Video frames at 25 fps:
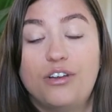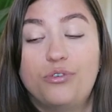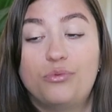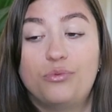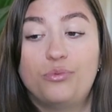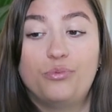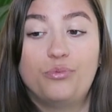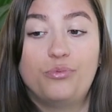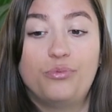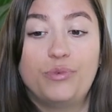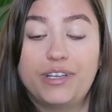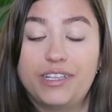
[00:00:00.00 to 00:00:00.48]
a
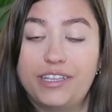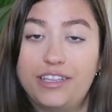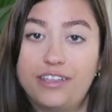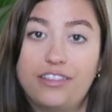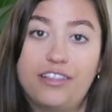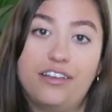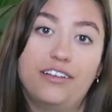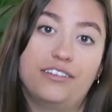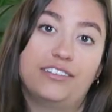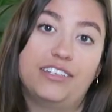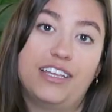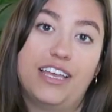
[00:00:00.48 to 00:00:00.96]
really
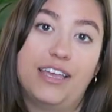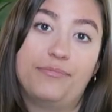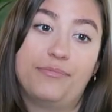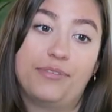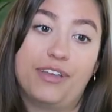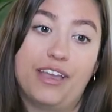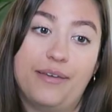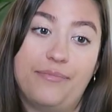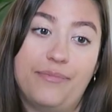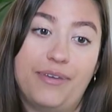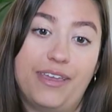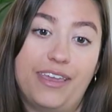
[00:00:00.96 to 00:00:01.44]
long time
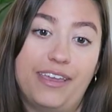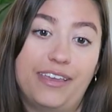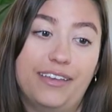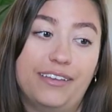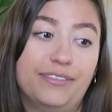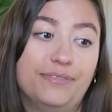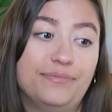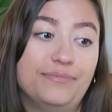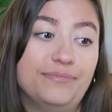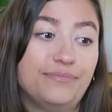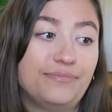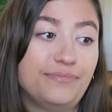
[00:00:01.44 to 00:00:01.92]

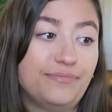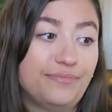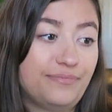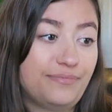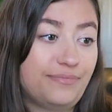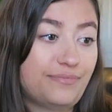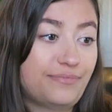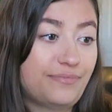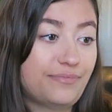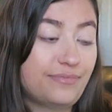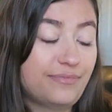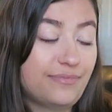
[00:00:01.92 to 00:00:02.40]
coming.
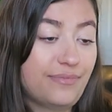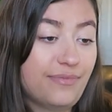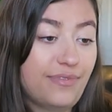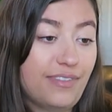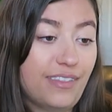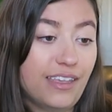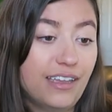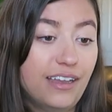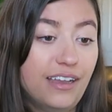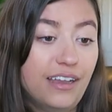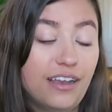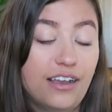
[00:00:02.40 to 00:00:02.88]

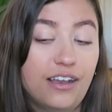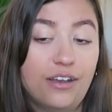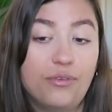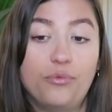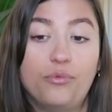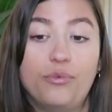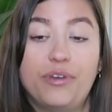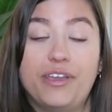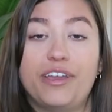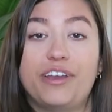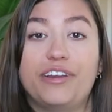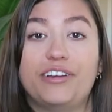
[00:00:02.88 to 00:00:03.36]

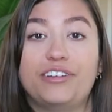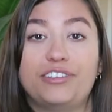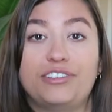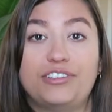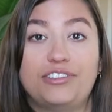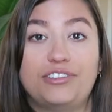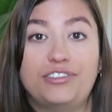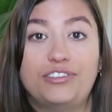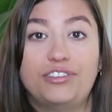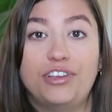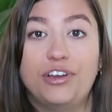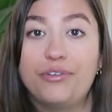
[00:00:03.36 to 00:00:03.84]
Um, we are
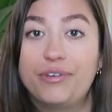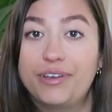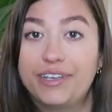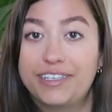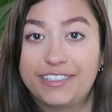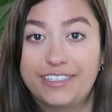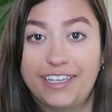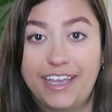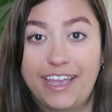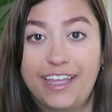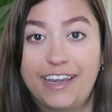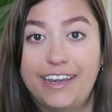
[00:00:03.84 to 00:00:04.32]
so
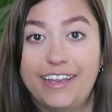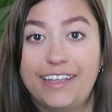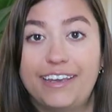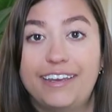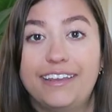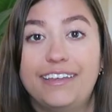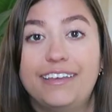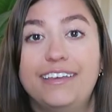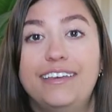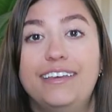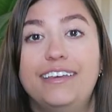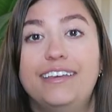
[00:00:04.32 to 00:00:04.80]

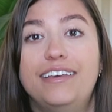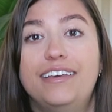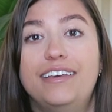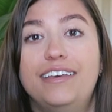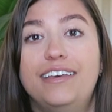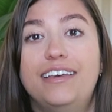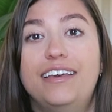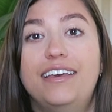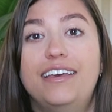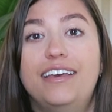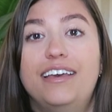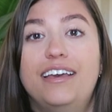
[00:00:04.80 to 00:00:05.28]
excited.
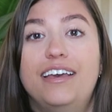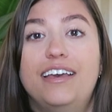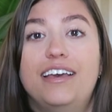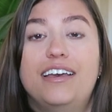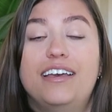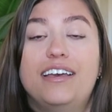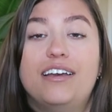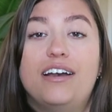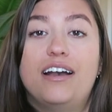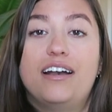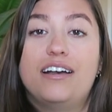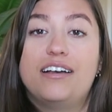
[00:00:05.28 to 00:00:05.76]

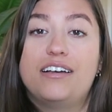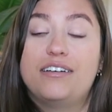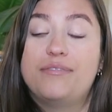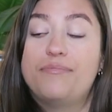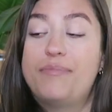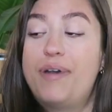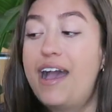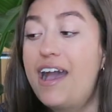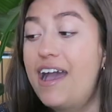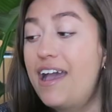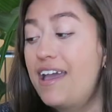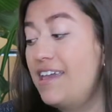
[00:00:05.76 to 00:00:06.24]

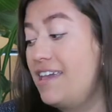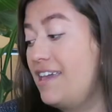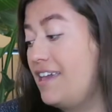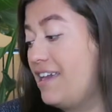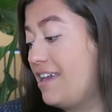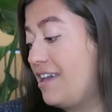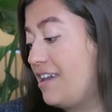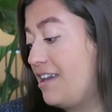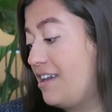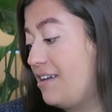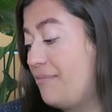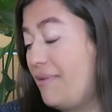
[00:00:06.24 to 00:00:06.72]
Um, I
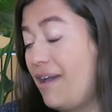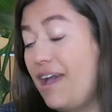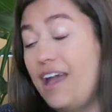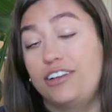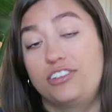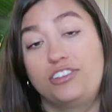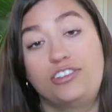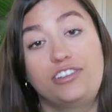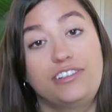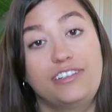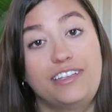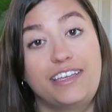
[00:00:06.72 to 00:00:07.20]
am
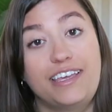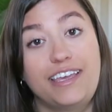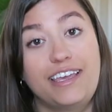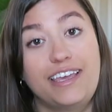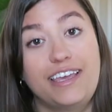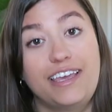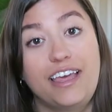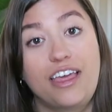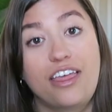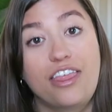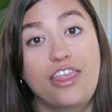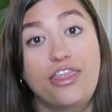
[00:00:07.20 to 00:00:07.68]

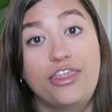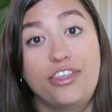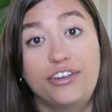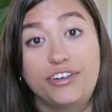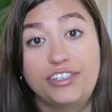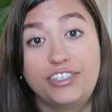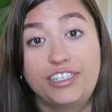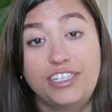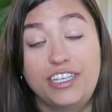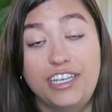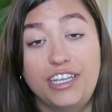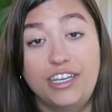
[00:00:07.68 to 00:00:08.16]
actually
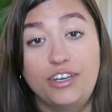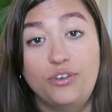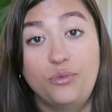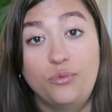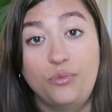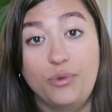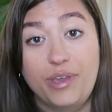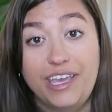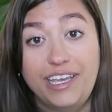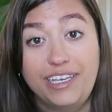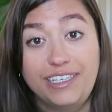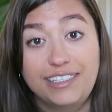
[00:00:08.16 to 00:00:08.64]

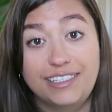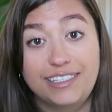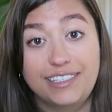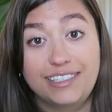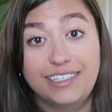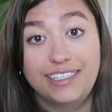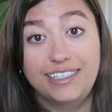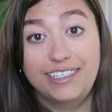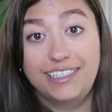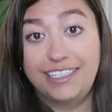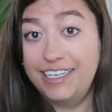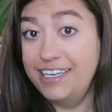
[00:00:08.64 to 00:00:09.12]
thirteen
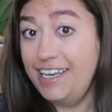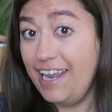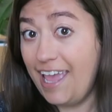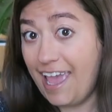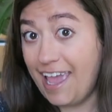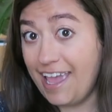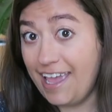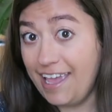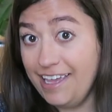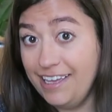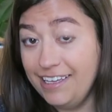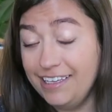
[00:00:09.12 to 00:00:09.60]
weeks
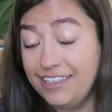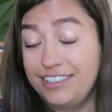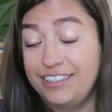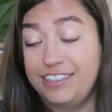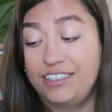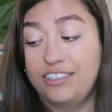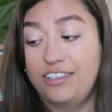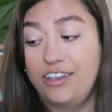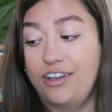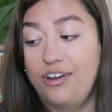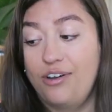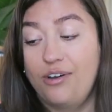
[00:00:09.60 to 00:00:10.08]
today,
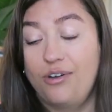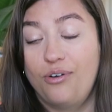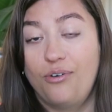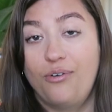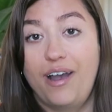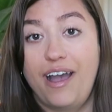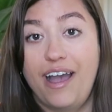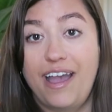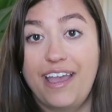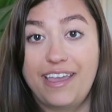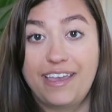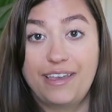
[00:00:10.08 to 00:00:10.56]

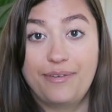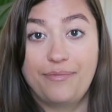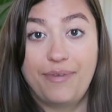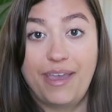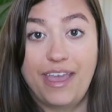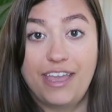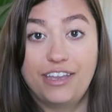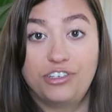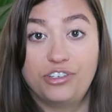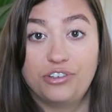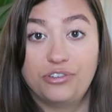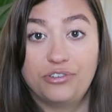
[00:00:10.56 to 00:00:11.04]
so I am
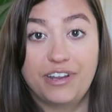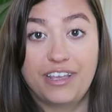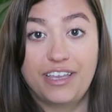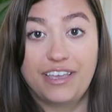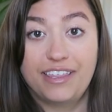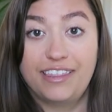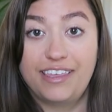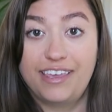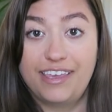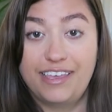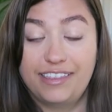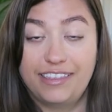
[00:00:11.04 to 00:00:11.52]

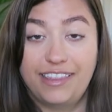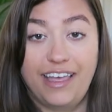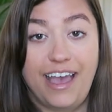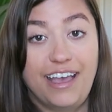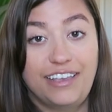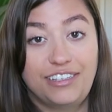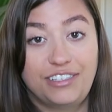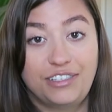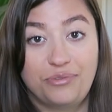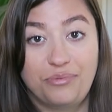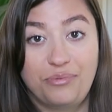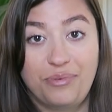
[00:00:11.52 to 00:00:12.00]
entering the
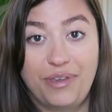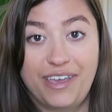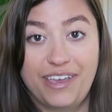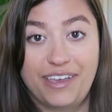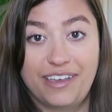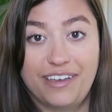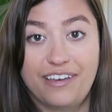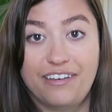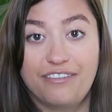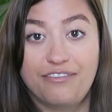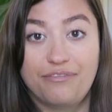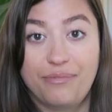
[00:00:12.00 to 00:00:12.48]
last
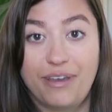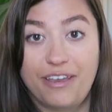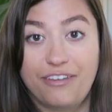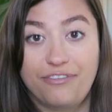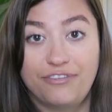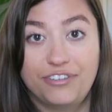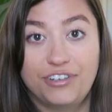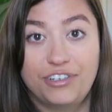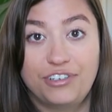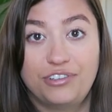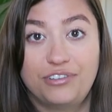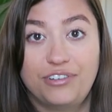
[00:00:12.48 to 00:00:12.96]
week of my
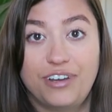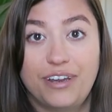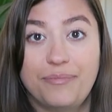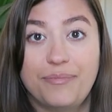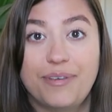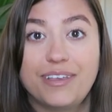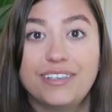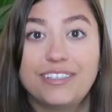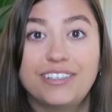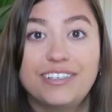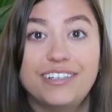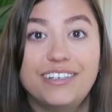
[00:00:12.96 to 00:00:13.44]
first
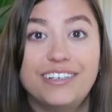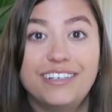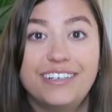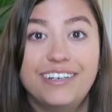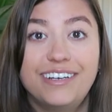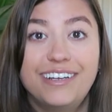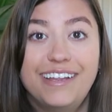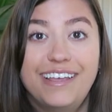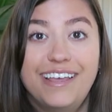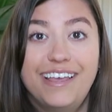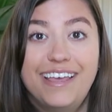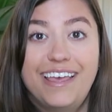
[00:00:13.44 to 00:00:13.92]

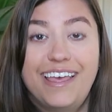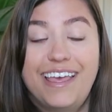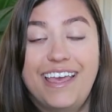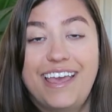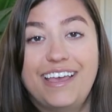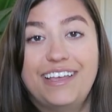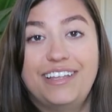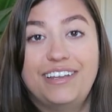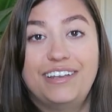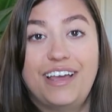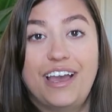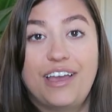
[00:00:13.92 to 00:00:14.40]
trimester,
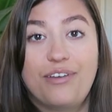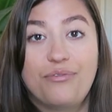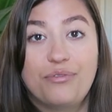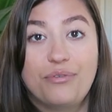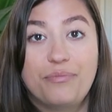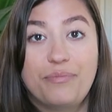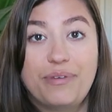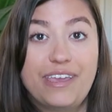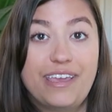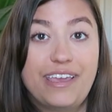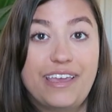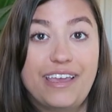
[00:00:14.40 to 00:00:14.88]
and I
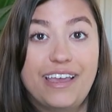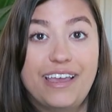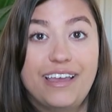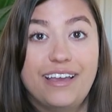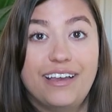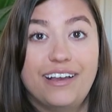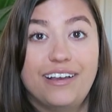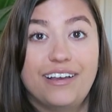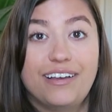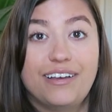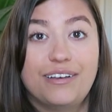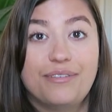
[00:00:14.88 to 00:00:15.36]
will be
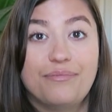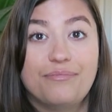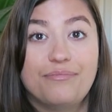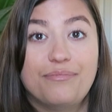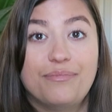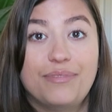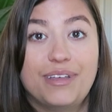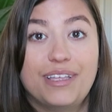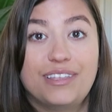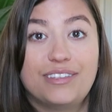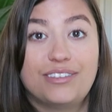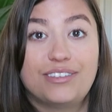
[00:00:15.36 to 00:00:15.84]

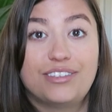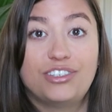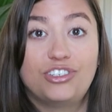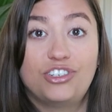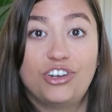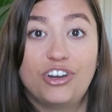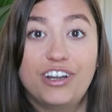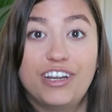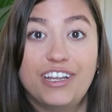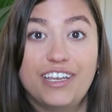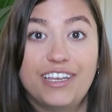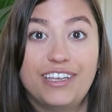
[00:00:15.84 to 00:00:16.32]
um,
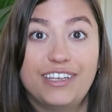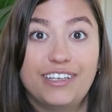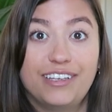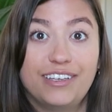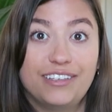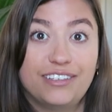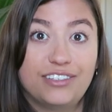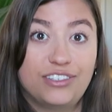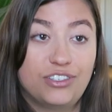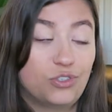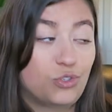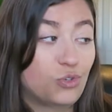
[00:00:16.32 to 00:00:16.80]

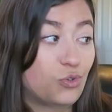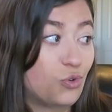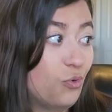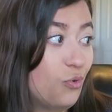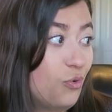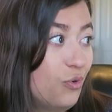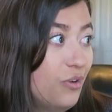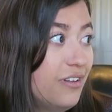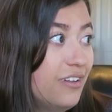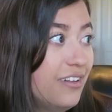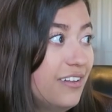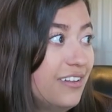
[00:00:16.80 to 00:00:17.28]
starting
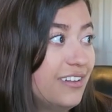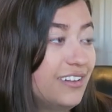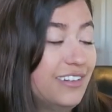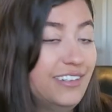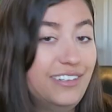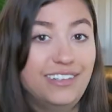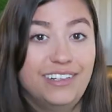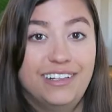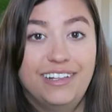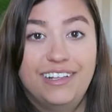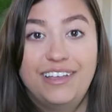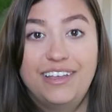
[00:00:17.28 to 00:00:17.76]

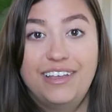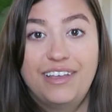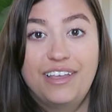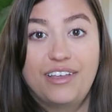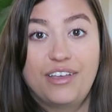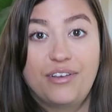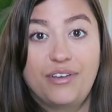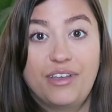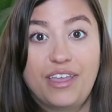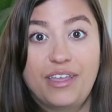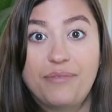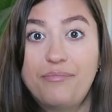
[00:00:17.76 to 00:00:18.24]
school
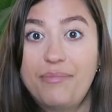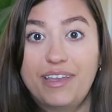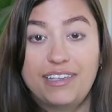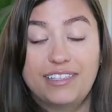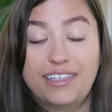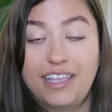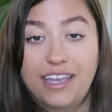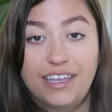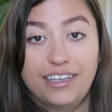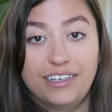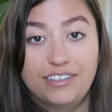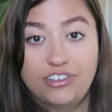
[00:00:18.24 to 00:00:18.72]
in my
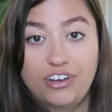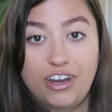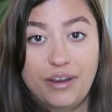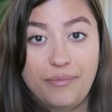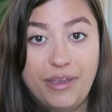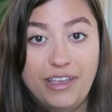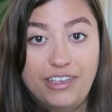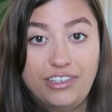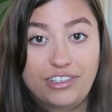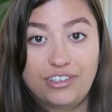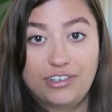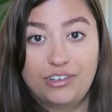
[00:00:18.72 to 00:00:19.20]
second
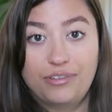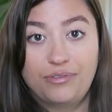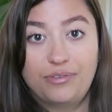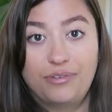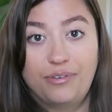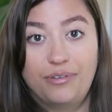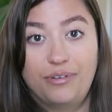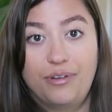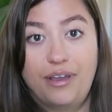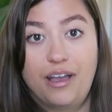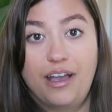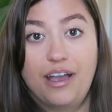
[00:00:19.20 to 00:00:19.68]

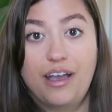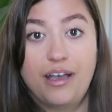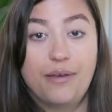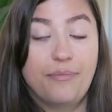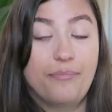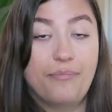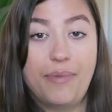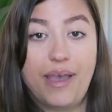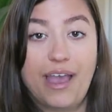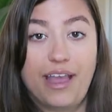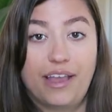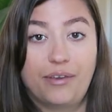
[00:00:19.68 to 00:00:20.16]
trimester,
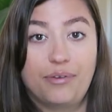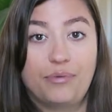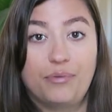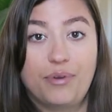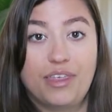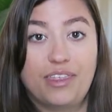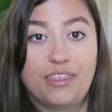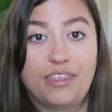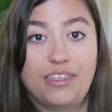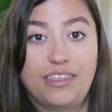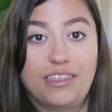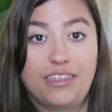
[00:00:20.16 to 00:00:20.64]
um, back
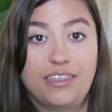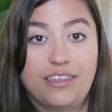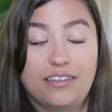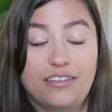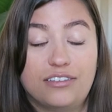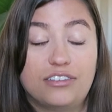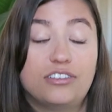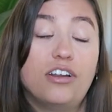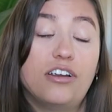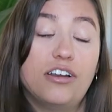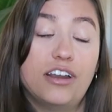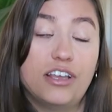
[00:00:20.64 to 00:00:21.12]
with
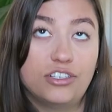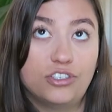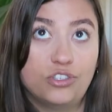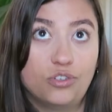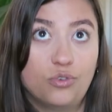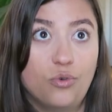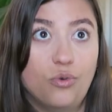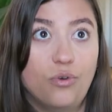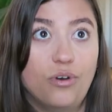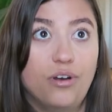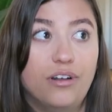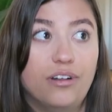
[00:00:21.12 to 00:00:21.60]
starting
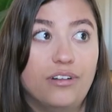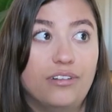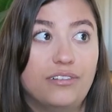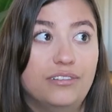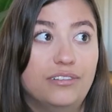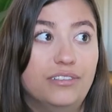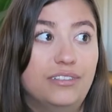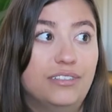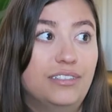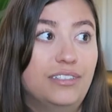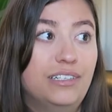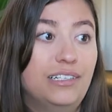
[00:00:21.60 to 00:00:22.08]

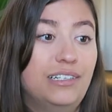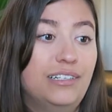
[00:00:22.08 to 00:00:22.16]
school,